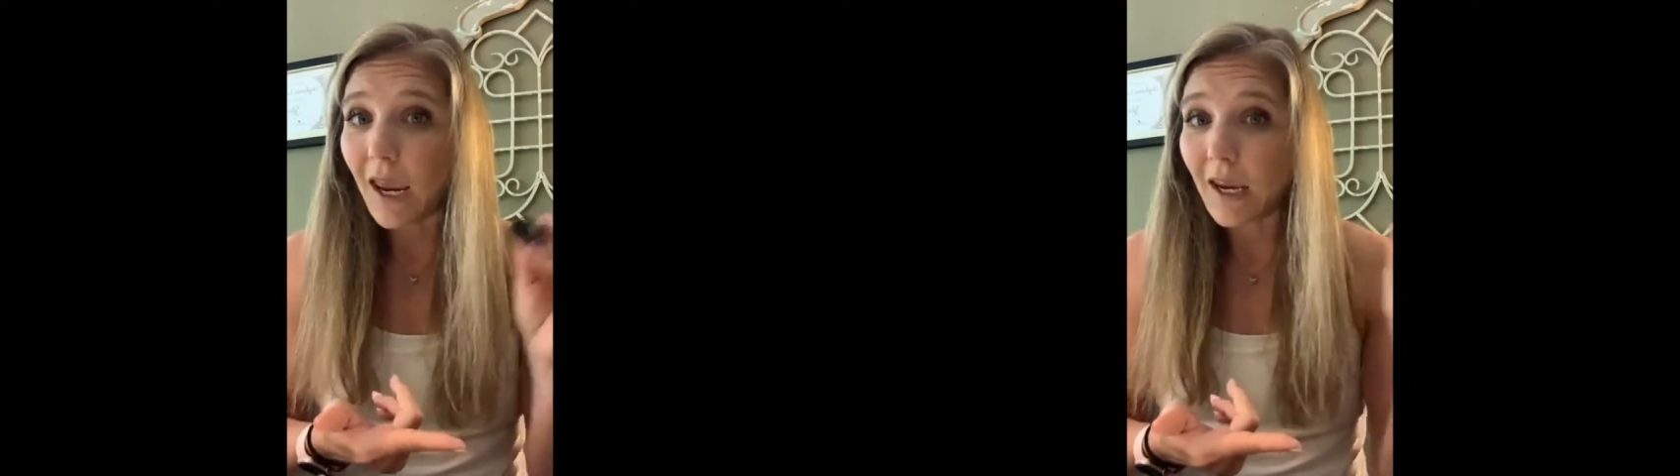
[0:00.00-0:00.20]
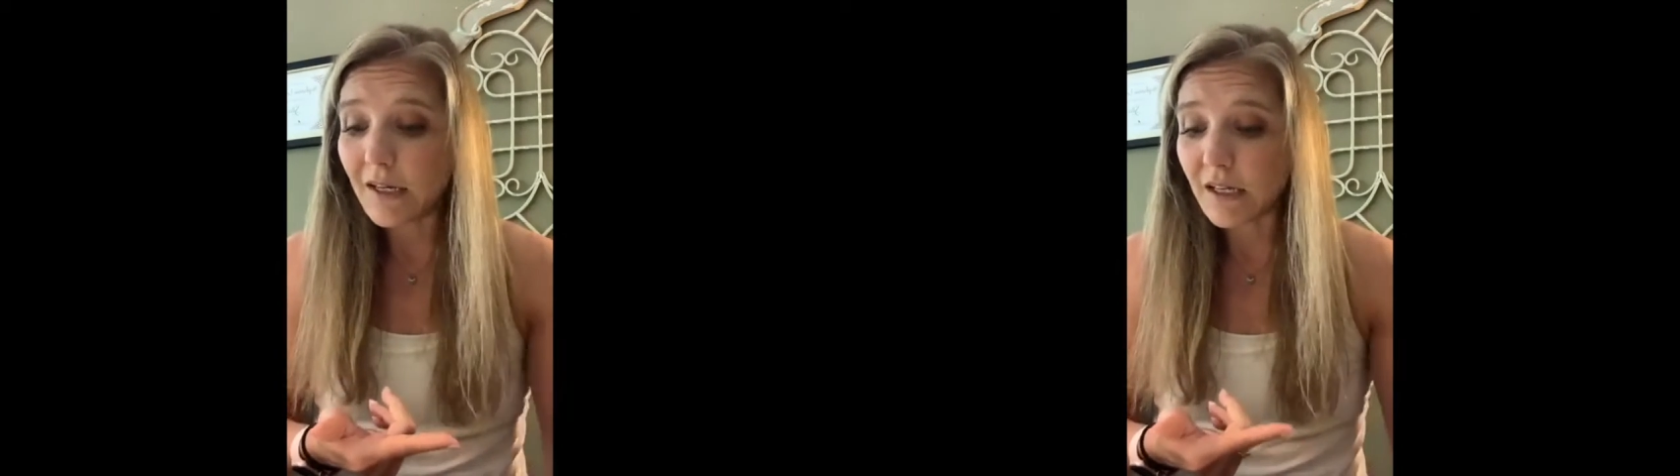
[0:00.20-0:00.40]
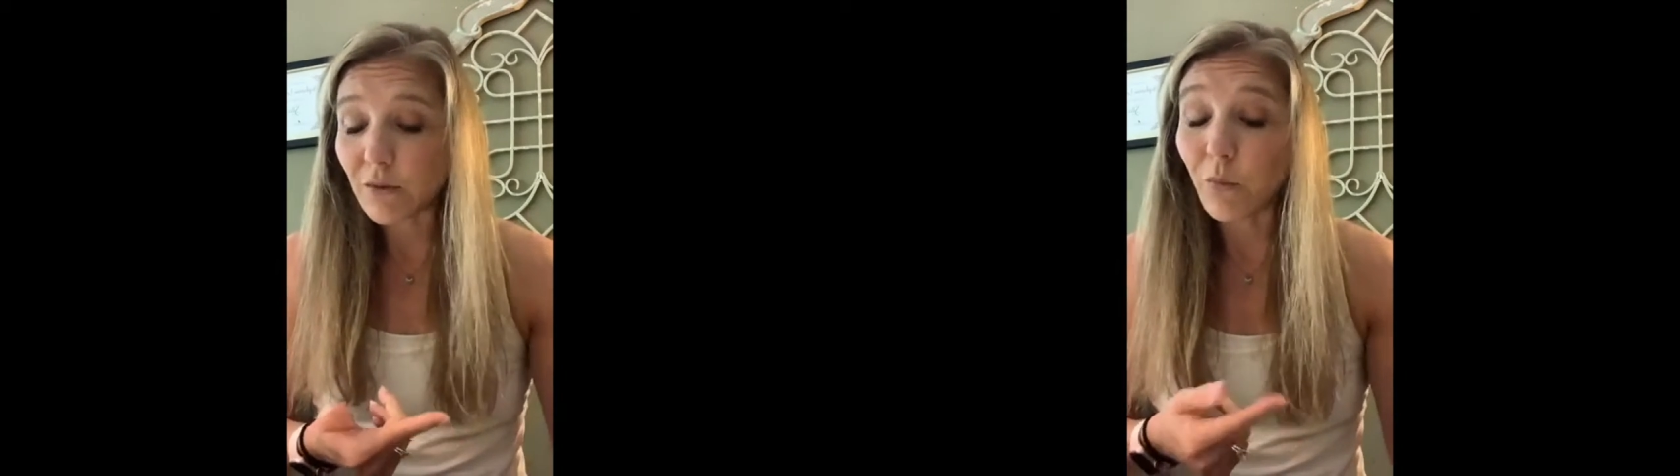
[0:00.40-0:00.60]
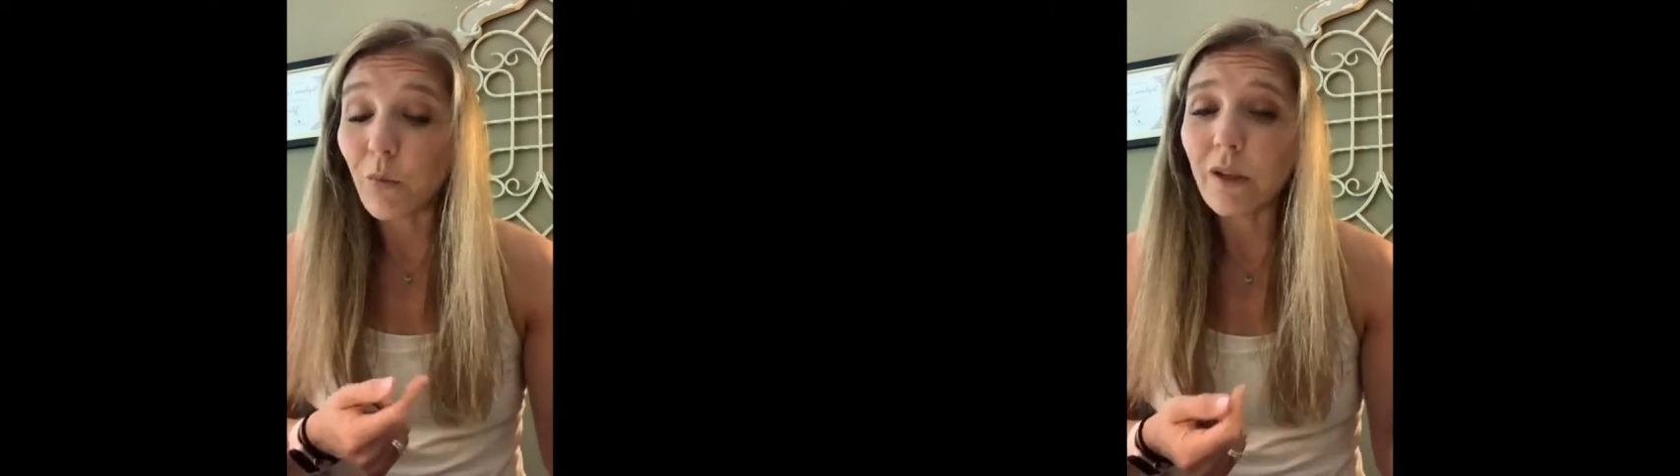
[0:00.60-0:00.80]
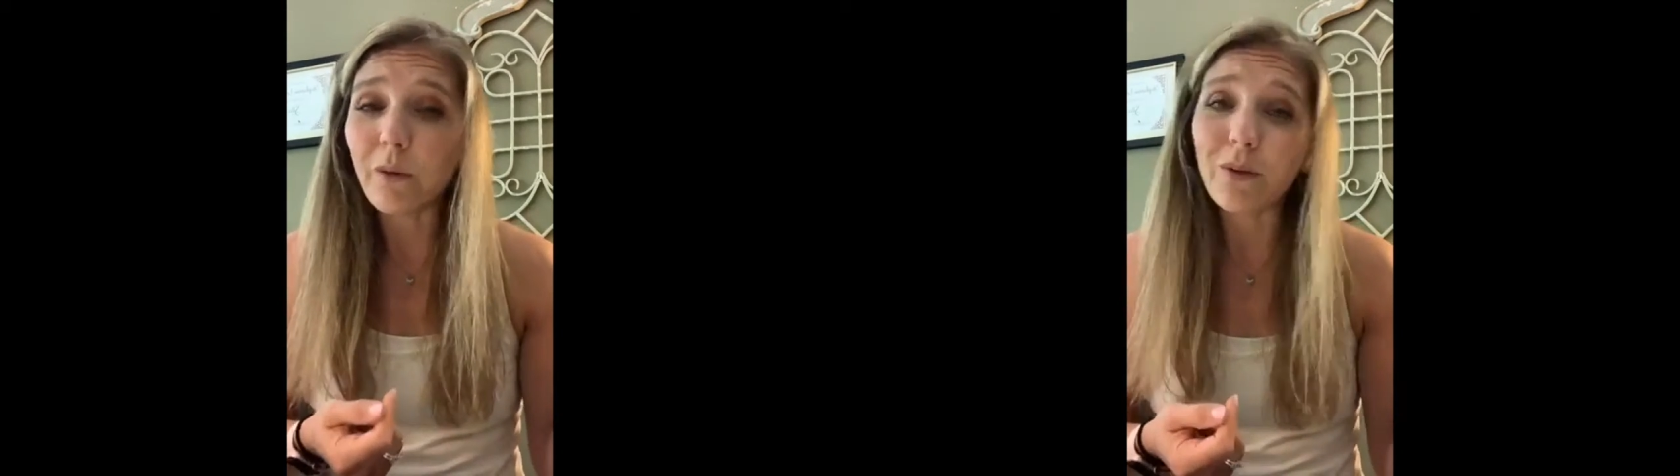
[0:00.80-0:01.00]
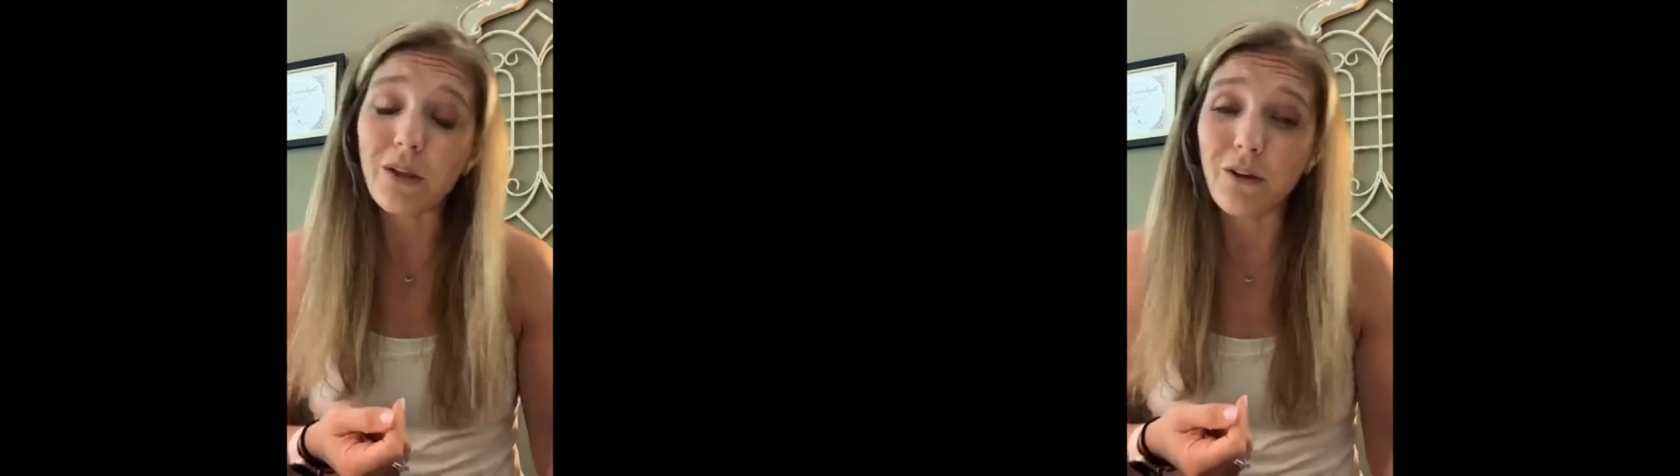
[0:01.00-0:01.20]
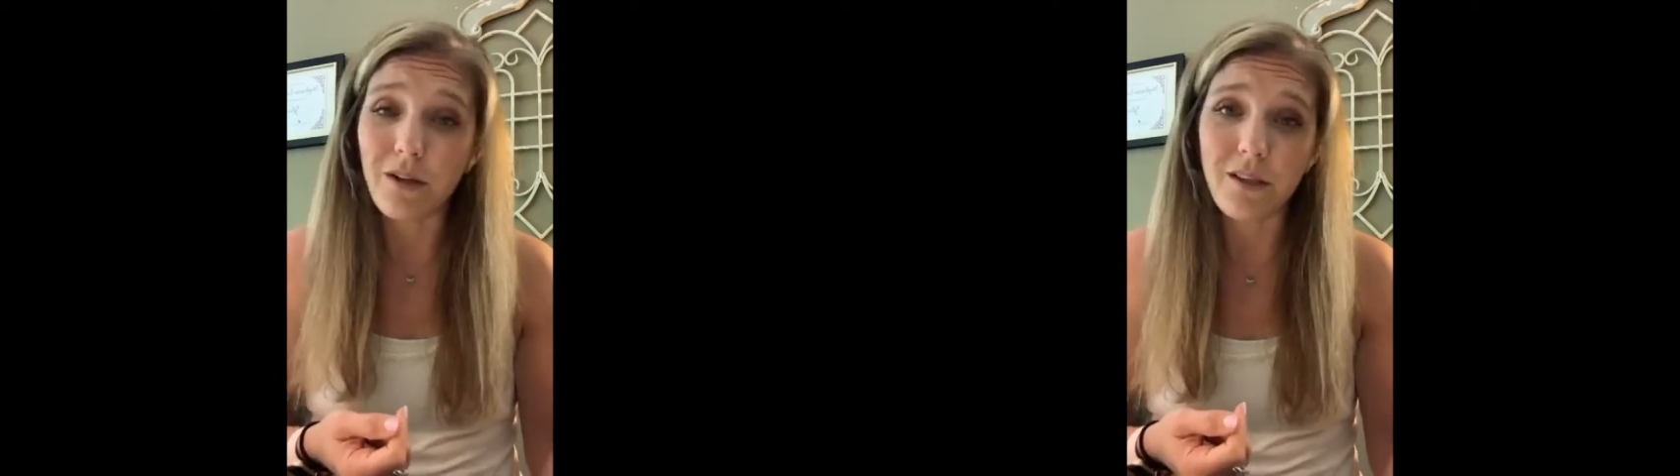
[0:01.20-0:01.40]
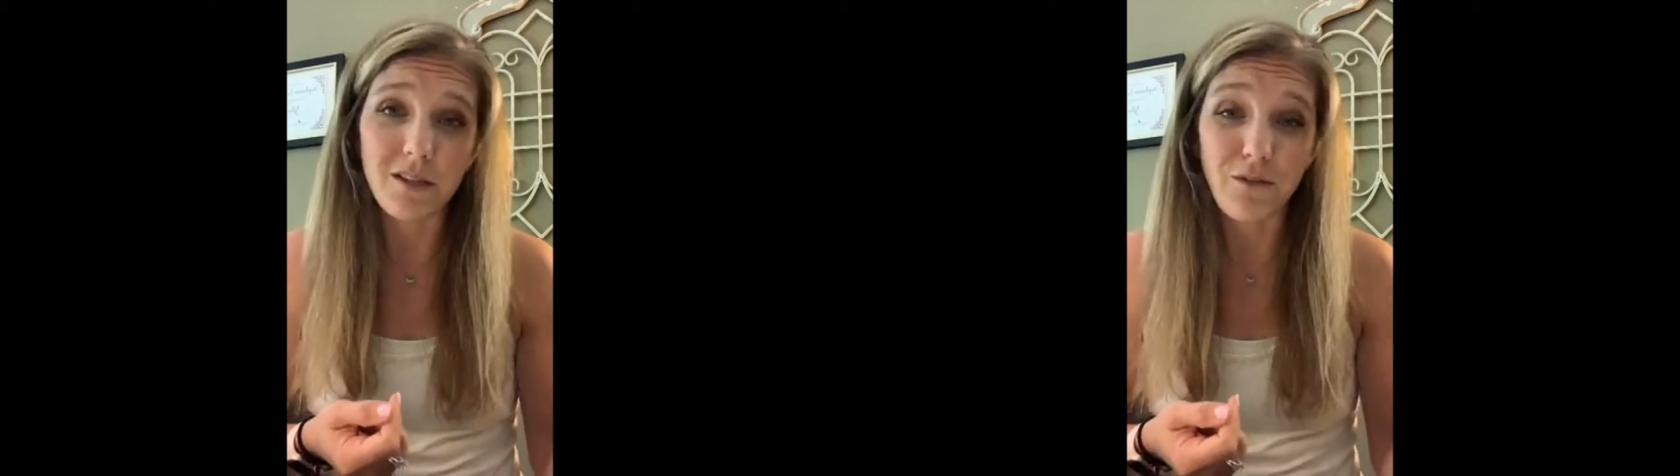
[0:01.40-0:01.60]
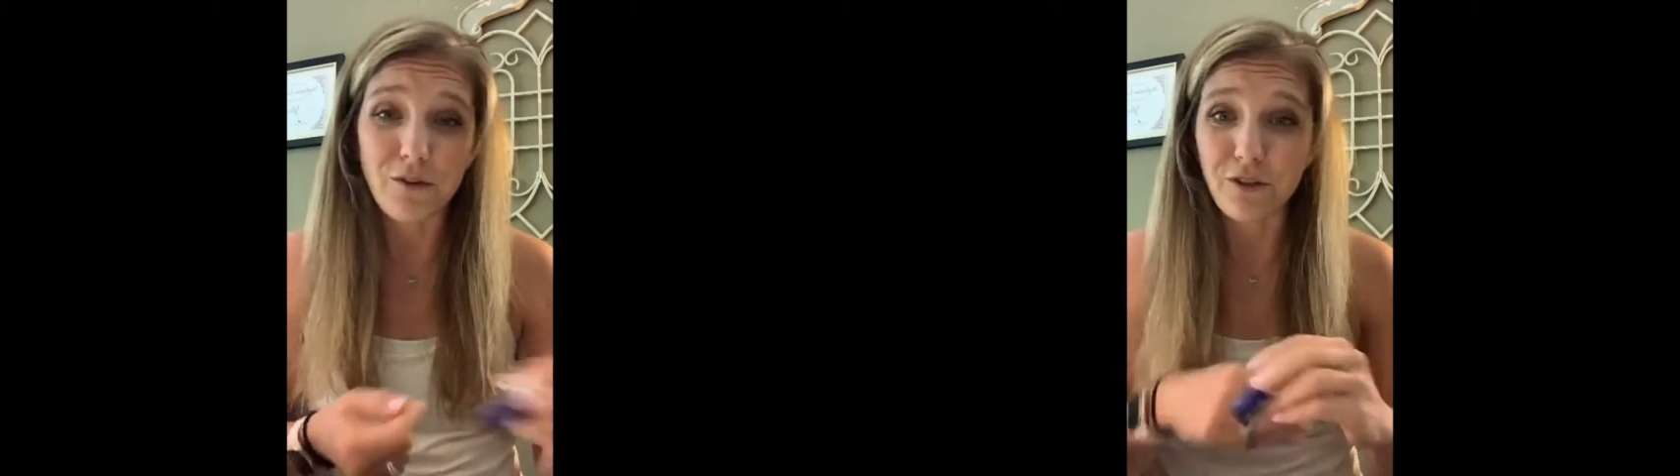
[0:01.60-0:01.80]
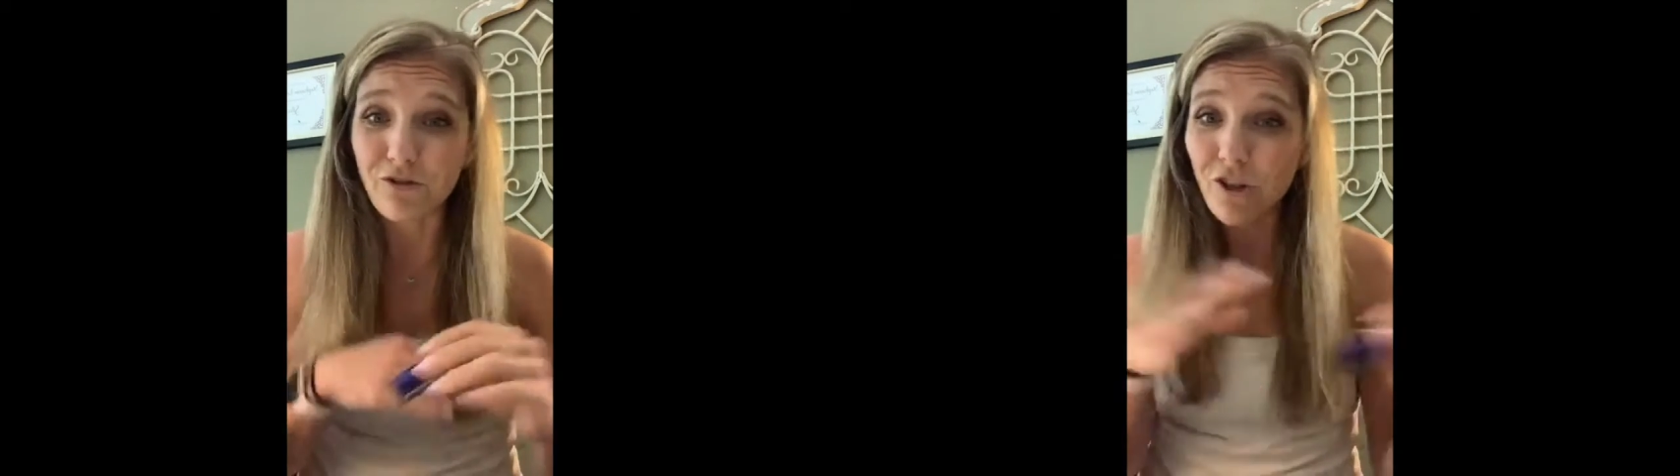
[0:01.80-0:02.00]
and it's really, really good in the diffuser,